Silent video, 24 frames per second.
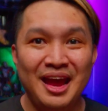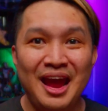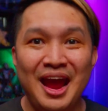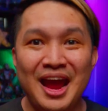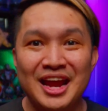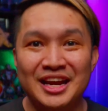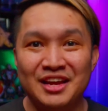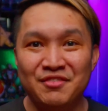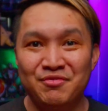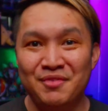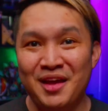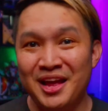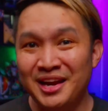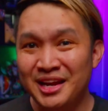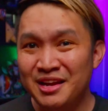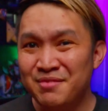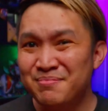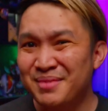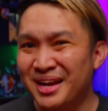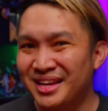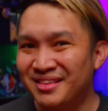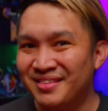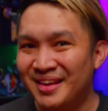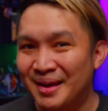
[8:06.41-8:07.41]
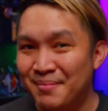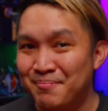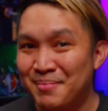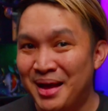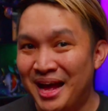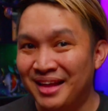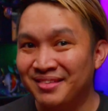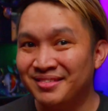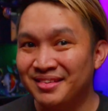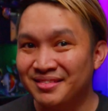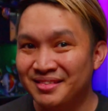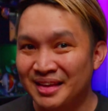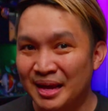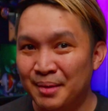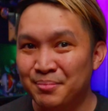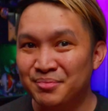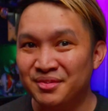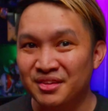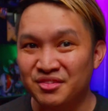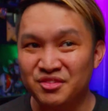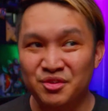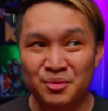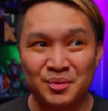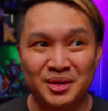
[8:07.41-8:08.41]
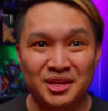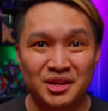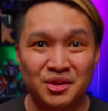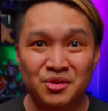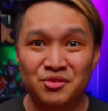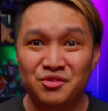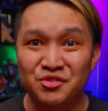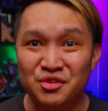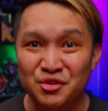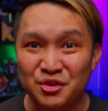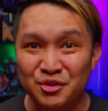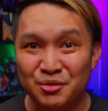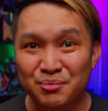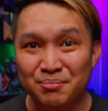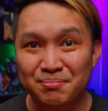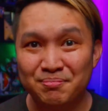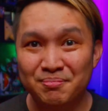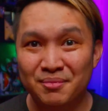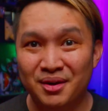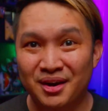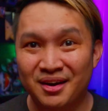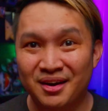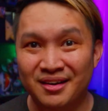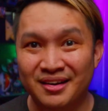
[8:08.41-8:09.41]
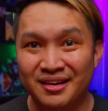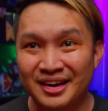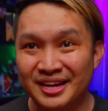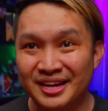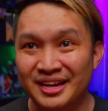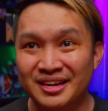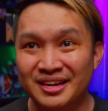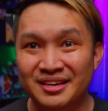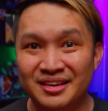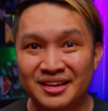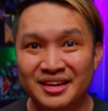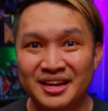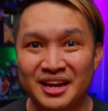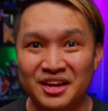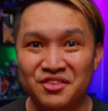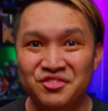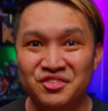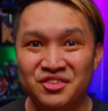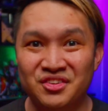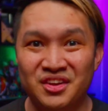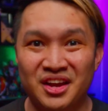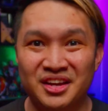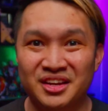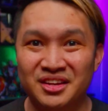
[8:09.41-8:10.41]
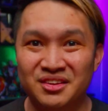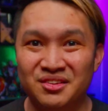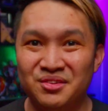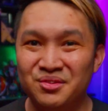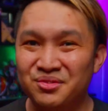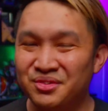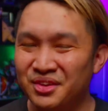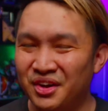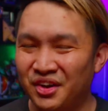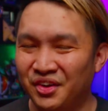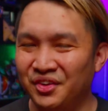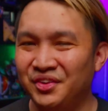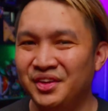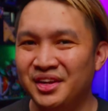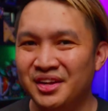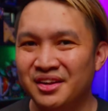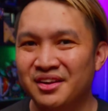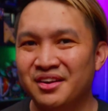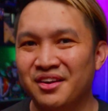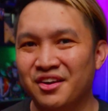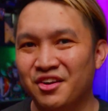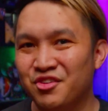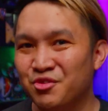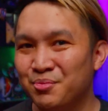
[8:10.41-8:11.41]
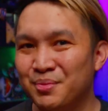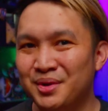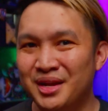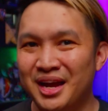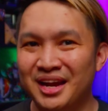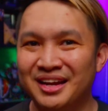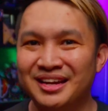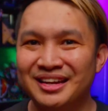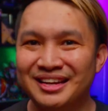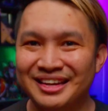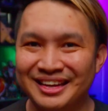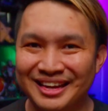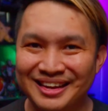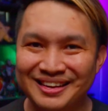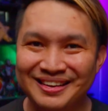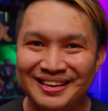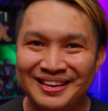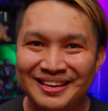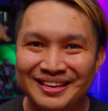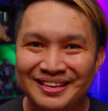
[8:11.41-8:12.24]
And if any of my past attempts at doing YouTube are any indication, I could use all the encouragement I could get.